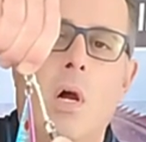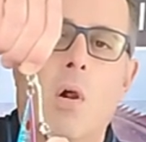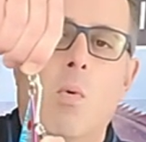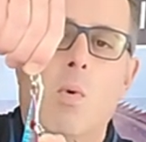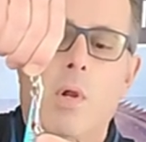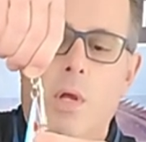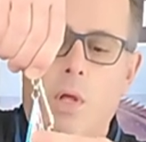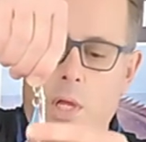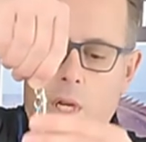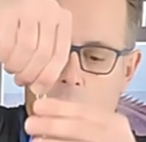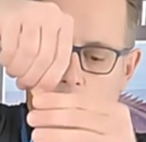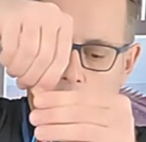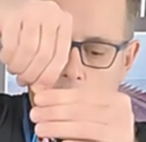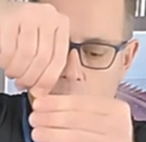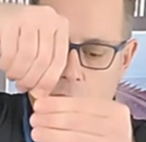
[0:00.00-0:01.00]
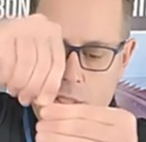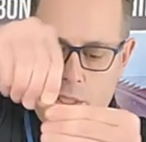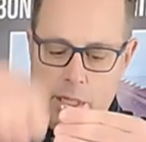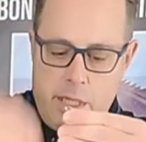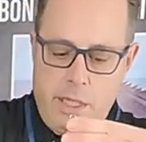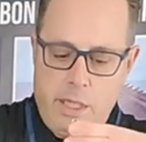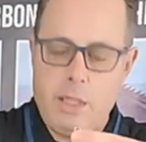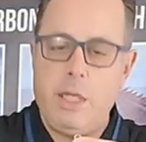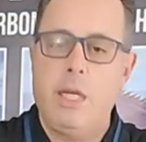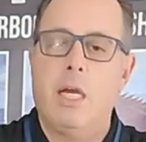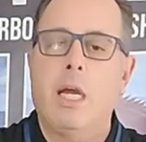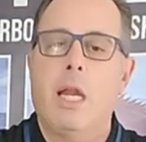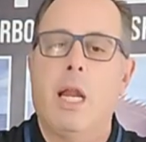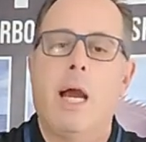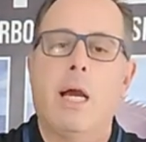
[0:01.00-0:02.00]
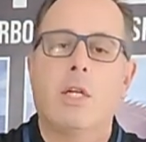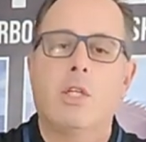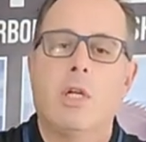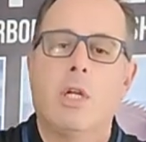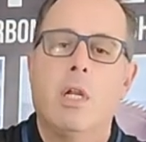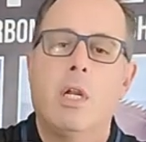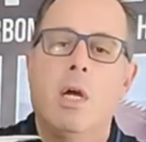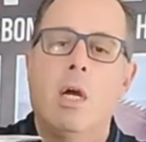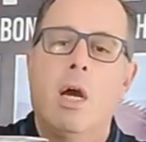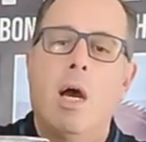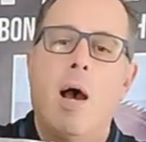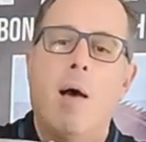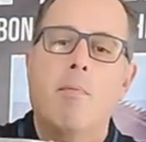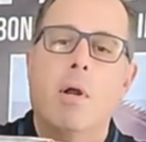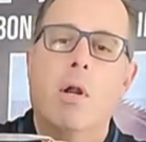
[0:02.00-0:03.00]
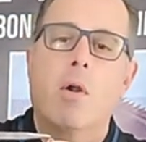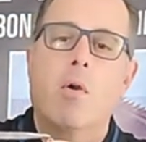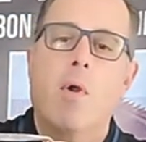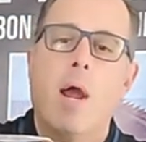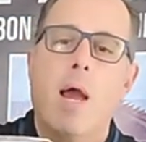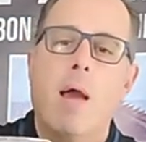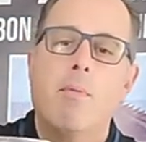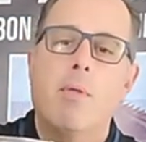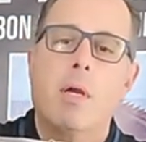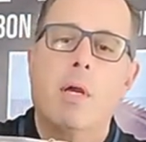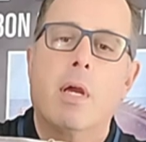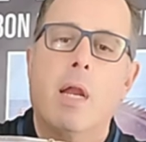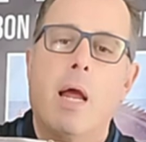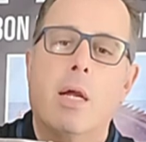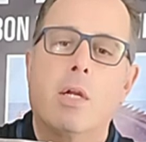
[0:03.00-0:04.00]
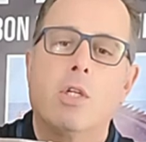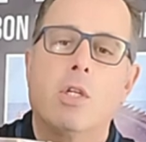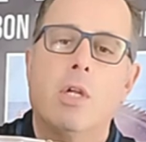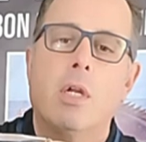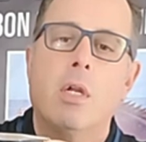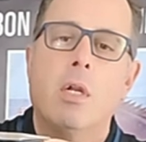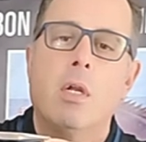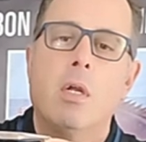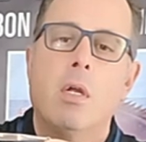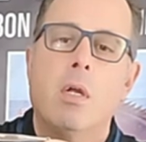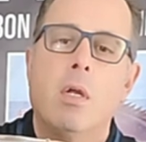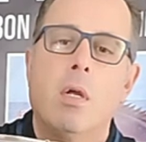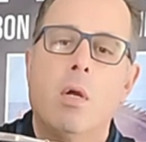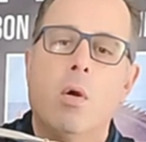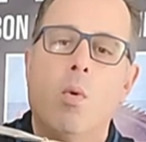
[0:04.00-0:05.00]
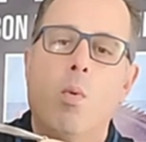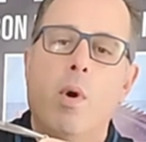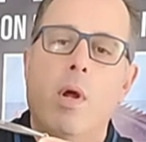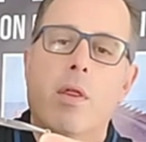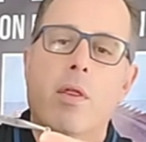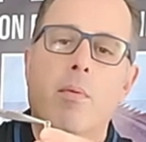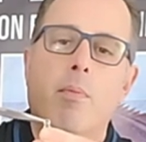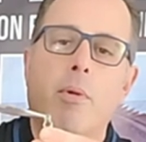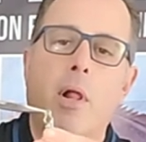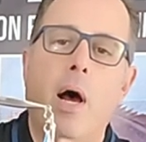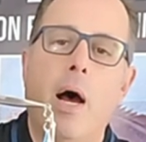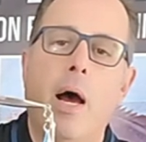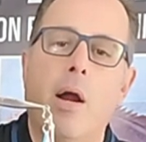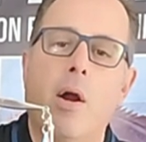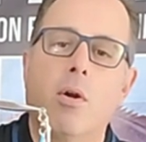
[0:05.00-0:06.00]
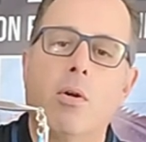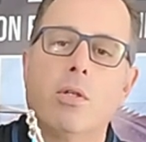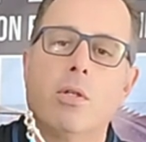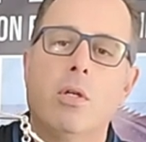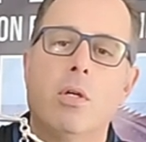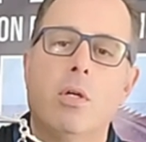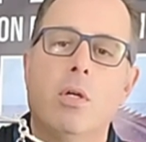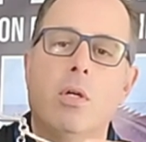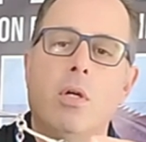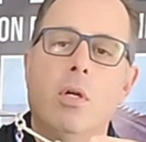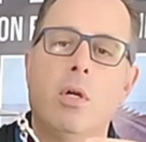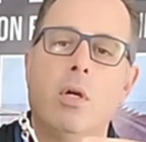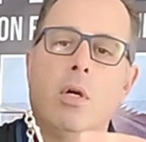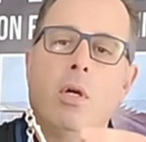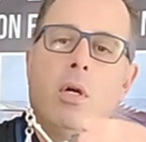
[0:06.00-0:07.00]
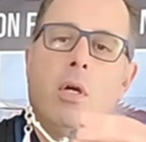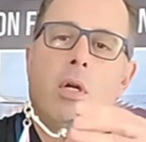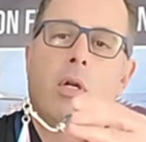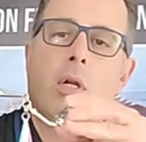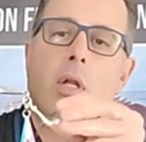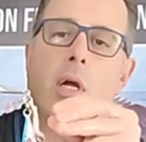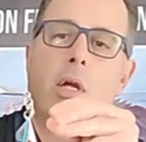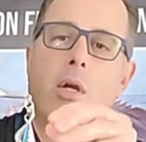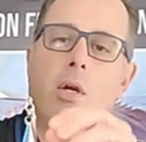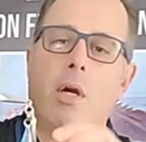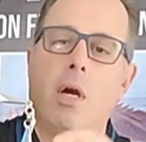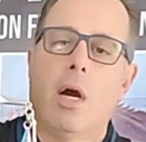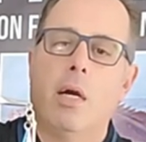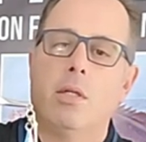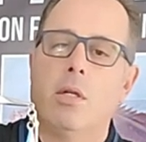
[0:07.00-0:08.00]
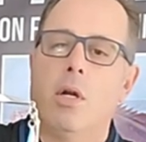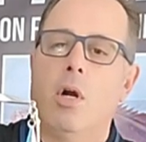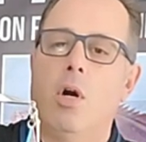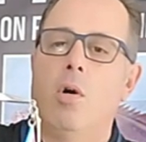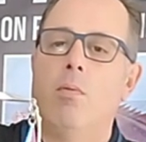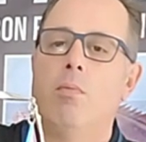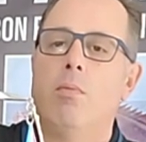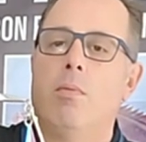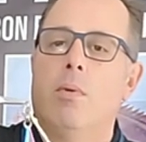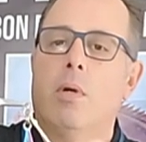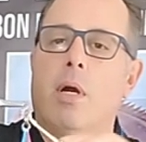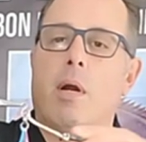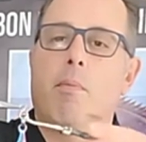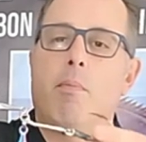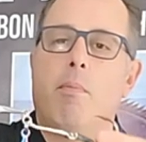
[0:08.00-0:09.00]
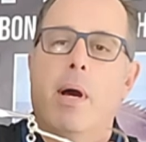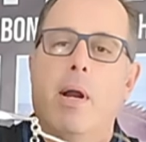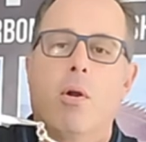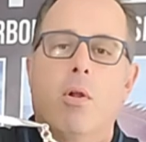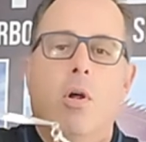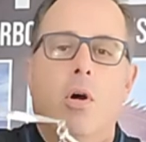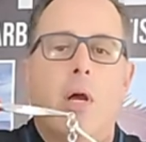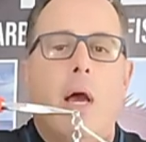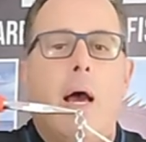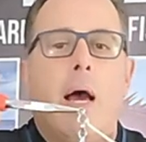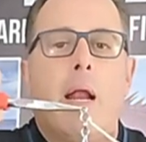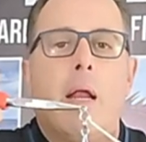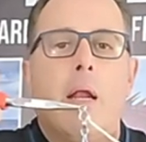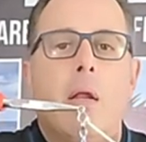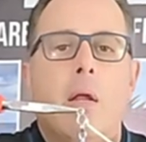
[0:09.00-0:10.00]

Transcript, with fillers: A really nice, easy connection. I'm going to grab the connection with the pliers to let you guys at home get a better look at it.